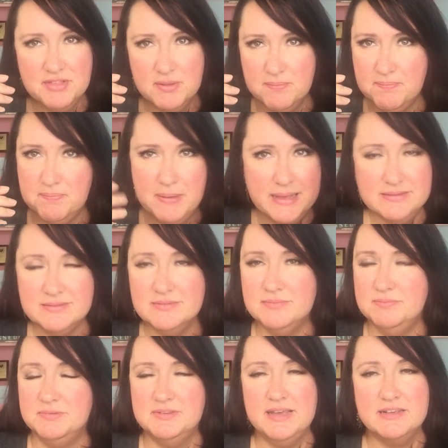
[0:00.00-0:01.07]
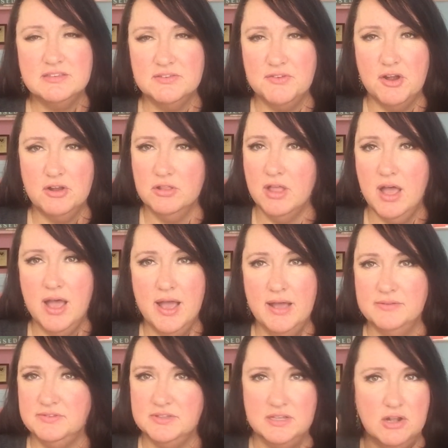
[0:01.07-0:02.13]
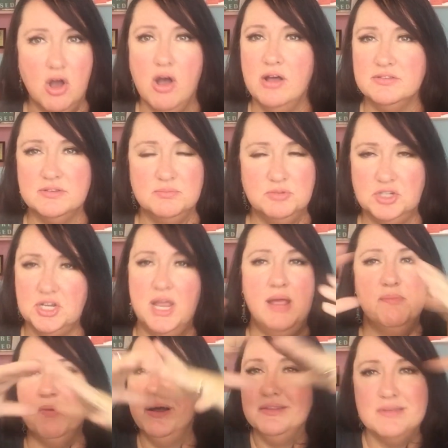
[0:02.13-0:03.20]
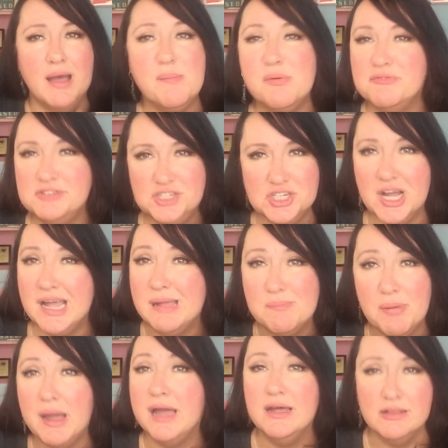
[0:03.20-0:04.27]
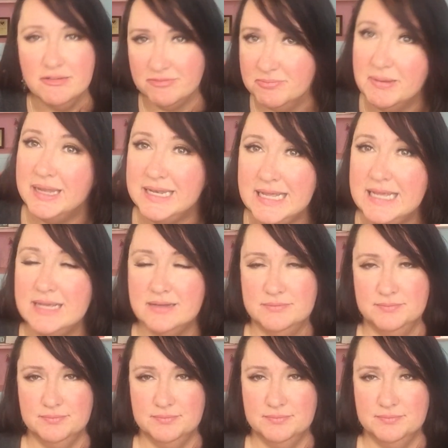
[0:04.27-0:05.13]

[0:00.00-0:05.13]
the best sex of our lives in awesome shape on top of a giant pile of money,